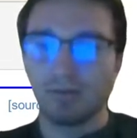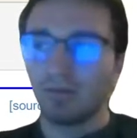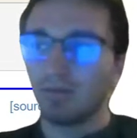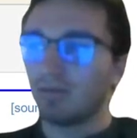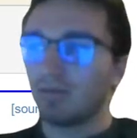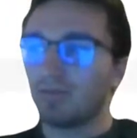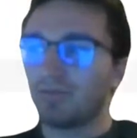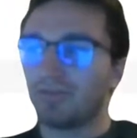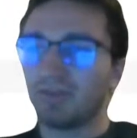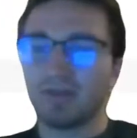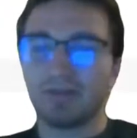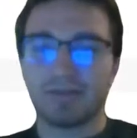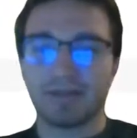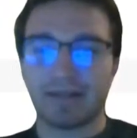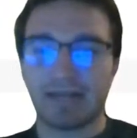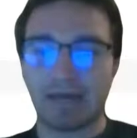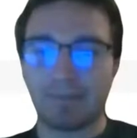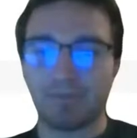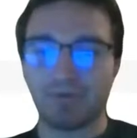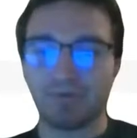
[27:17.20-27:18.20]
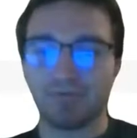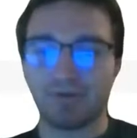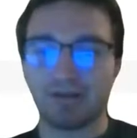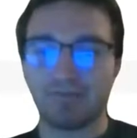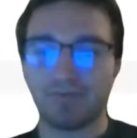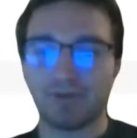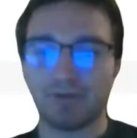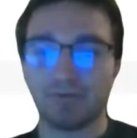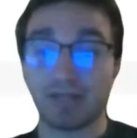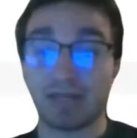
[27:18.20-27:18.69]
the things that happen whenever
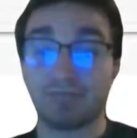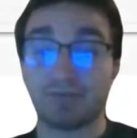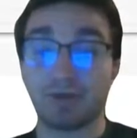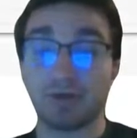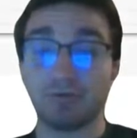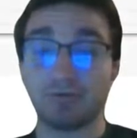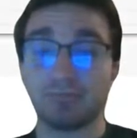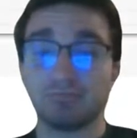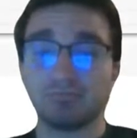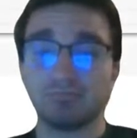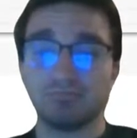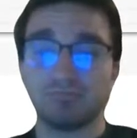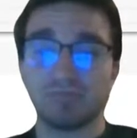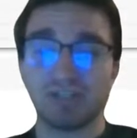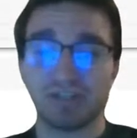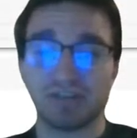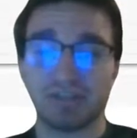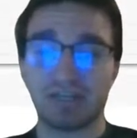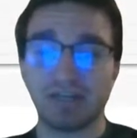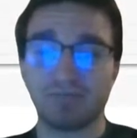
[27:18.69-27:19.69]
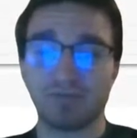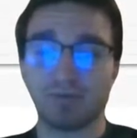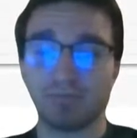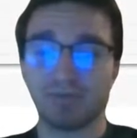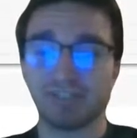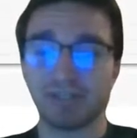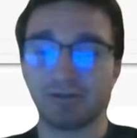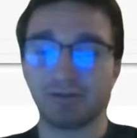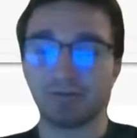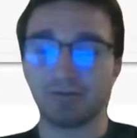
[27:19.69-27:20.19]
you live, nothing ever
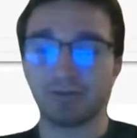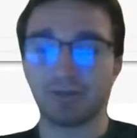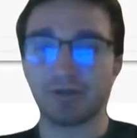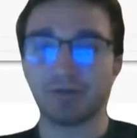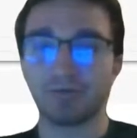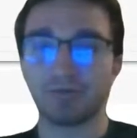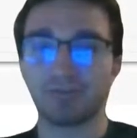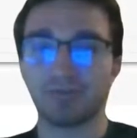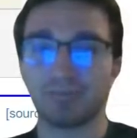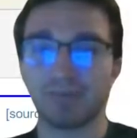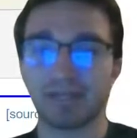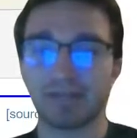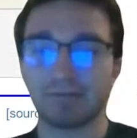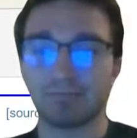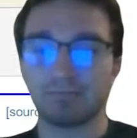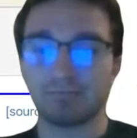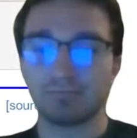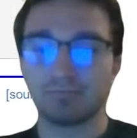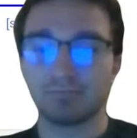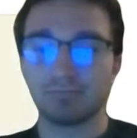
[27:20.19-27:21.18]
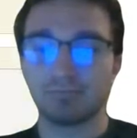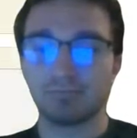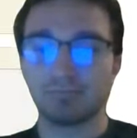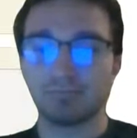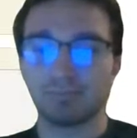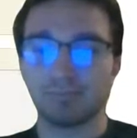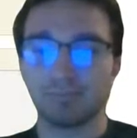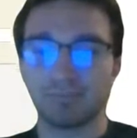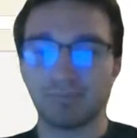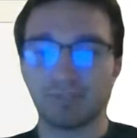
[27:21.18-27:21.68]
particularly.
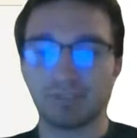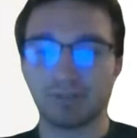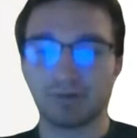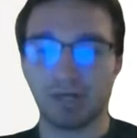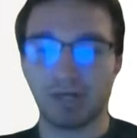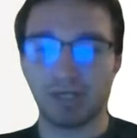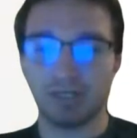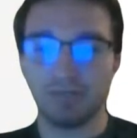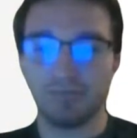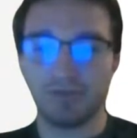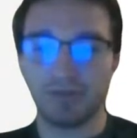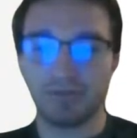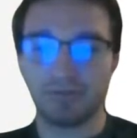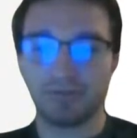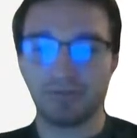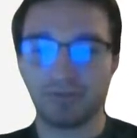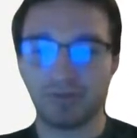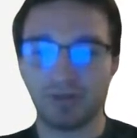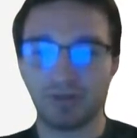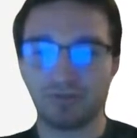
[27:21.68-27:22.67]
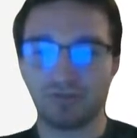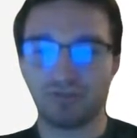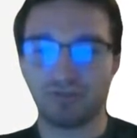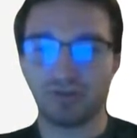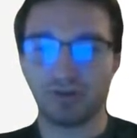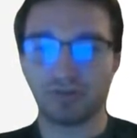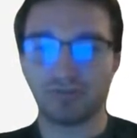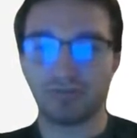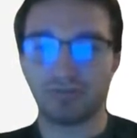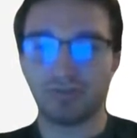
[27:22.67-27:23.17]
So all of this is
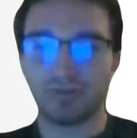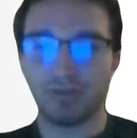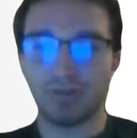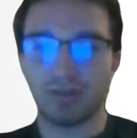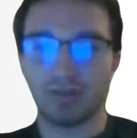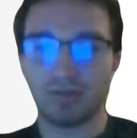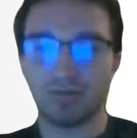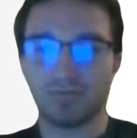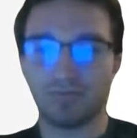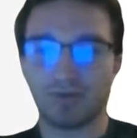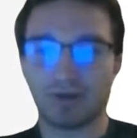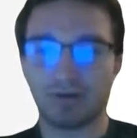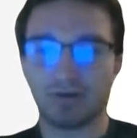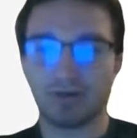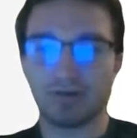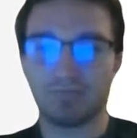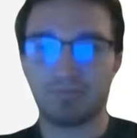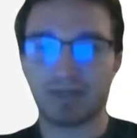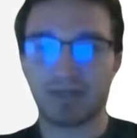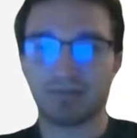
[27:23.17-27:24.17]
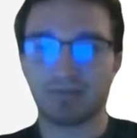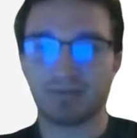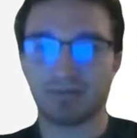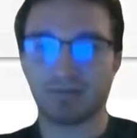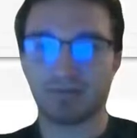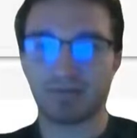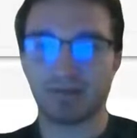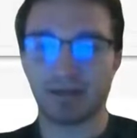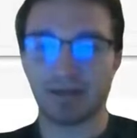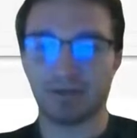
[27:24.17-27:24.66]
just the very basic
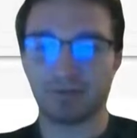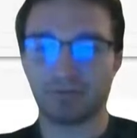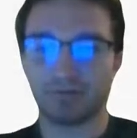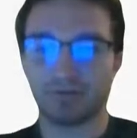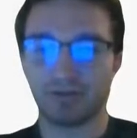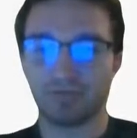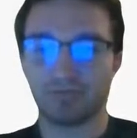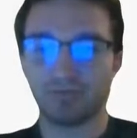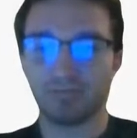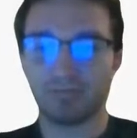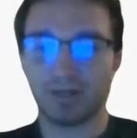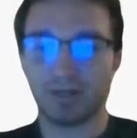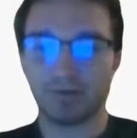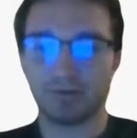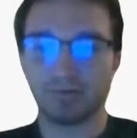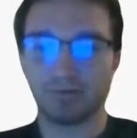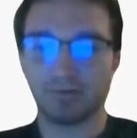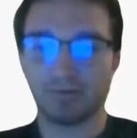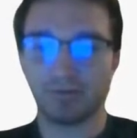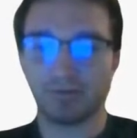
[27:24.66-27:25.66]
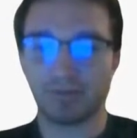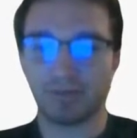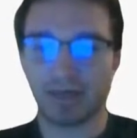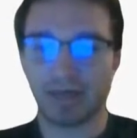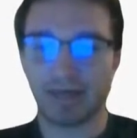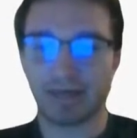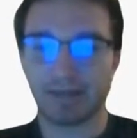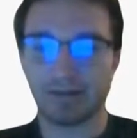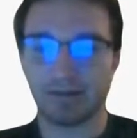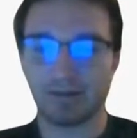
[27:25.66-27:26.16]
style transfer model
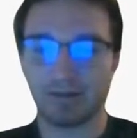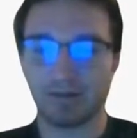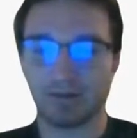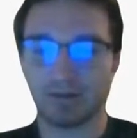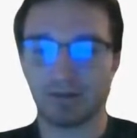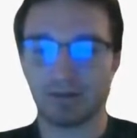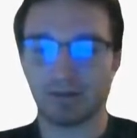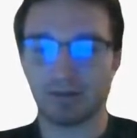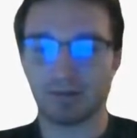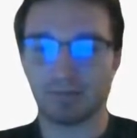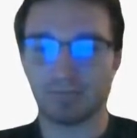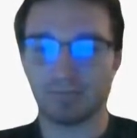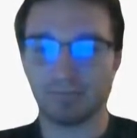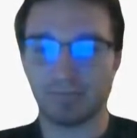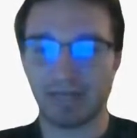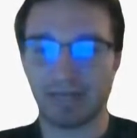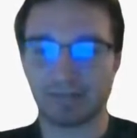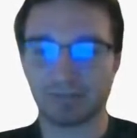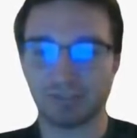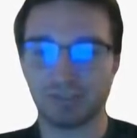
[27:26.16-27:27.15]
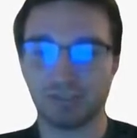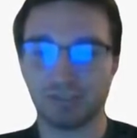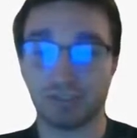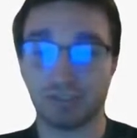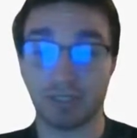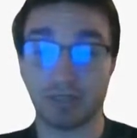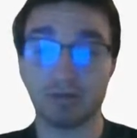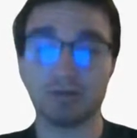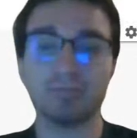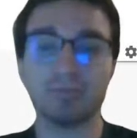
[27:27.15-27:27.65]
that actually
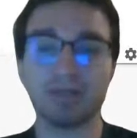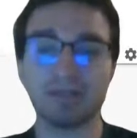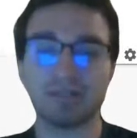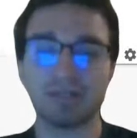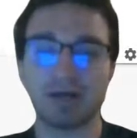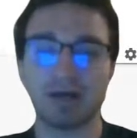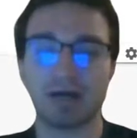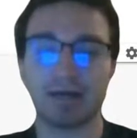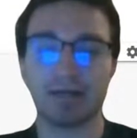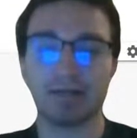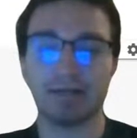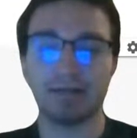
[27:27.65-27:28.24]
Jeremy taught